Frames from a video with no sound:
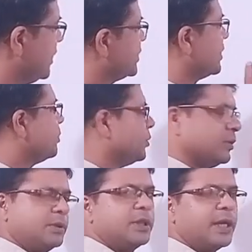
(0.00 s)

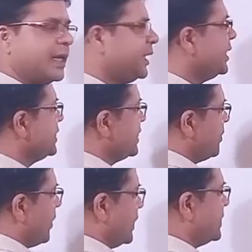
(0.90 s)
Suppose AD is the
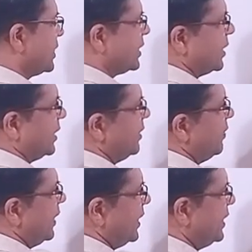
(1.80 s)
bisector. If
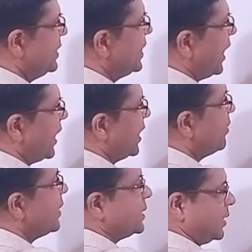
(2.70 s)
AD is the angle
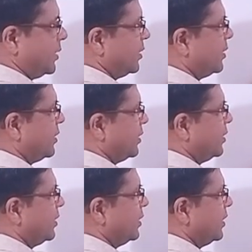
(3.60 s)
bisector,
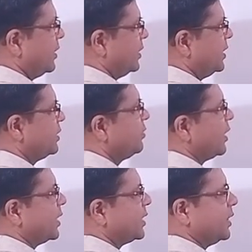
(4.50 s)
these two
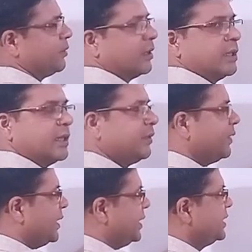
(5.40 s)
angles are equal. If
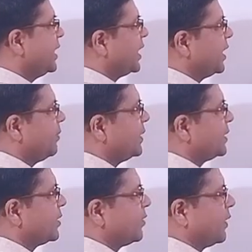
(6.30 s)
AD is the angle
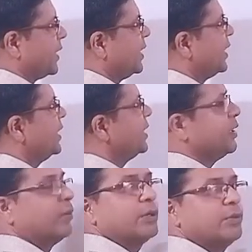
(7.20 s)
bisector of angle A,
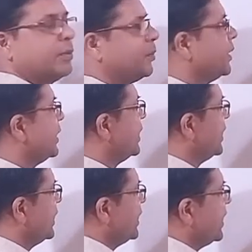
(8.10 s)
then what we obtain?
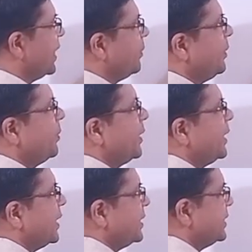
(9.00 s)
AB by
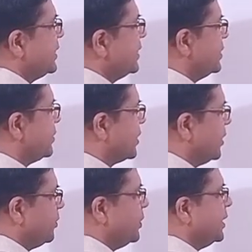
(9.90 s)
AC is equal
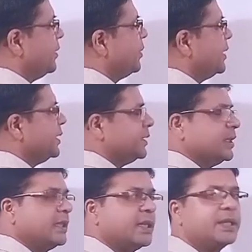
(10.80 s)
to BD by
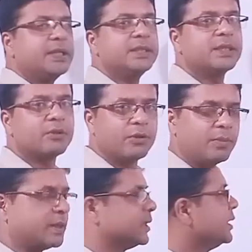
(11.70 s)
DC. Here it is the
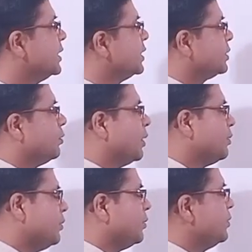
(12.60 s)
converse. So what
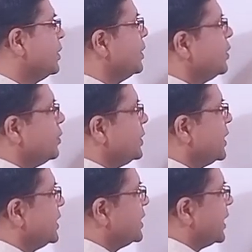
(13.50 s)
we'll do? We
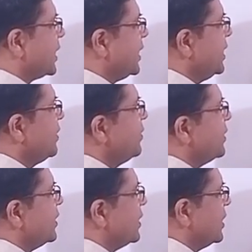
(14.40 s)
shall check
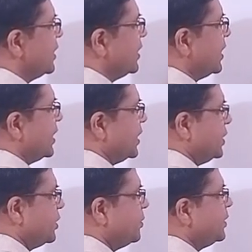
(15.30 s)
if the
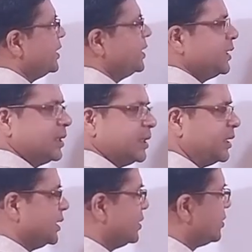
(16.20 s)
ratio of this
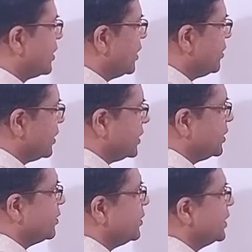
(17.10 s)
is equal to
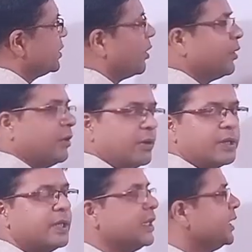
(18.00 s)
ratio of this or not.
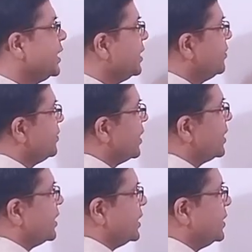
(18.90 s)
If
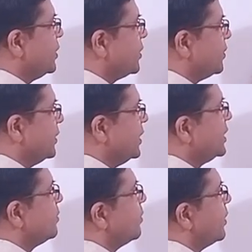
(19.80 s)
the ratio of
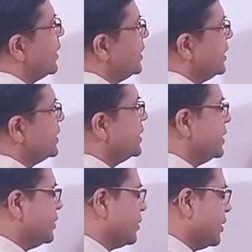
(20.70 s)
this by this
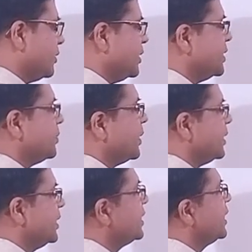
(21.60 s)
is equal to this by
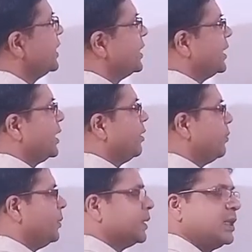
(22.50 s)
this, then
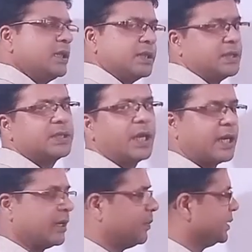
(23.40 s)
obviously this is
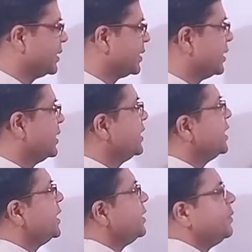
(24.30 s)
angle bisector.
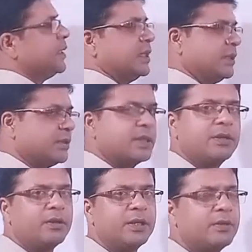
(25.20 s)
If the ratios are
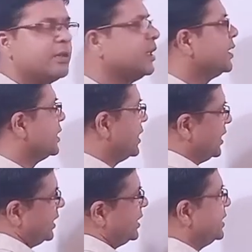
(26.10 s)
not equal, then
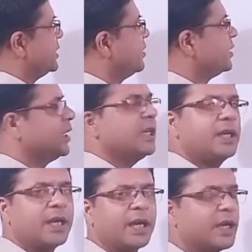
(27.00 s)
it is not the
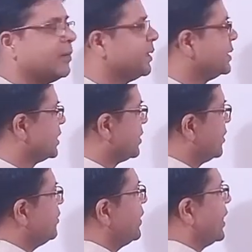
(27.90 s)
angle
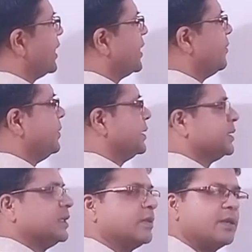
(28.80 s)
bisector or angle
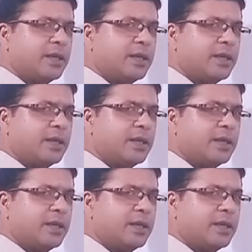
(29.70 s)
BSC.